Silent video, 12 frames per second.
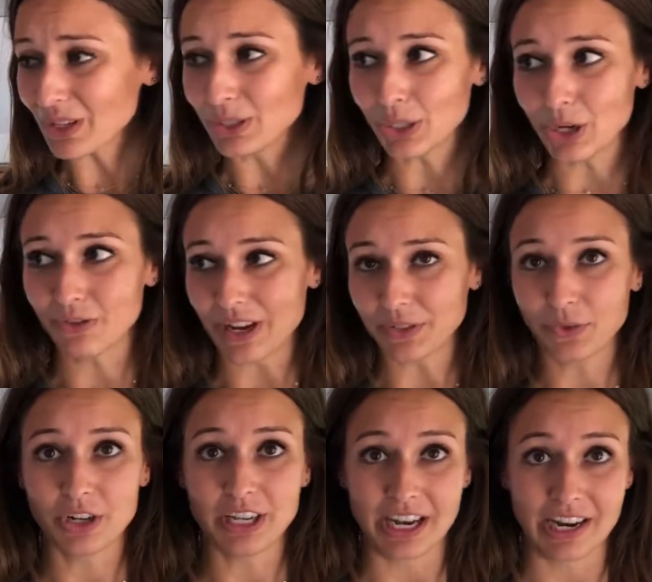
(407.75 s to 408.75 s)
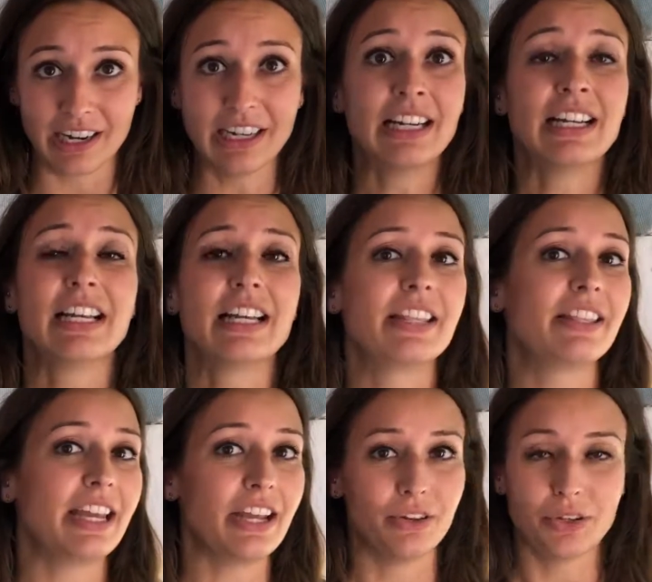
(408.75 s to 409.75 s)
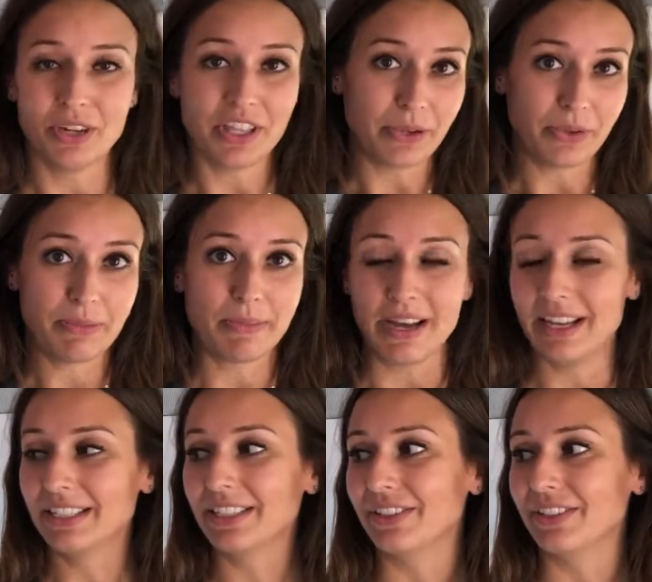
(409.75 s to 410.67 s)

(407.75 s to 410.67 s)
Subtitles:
So fast forward a year, they don't do anything with the bus,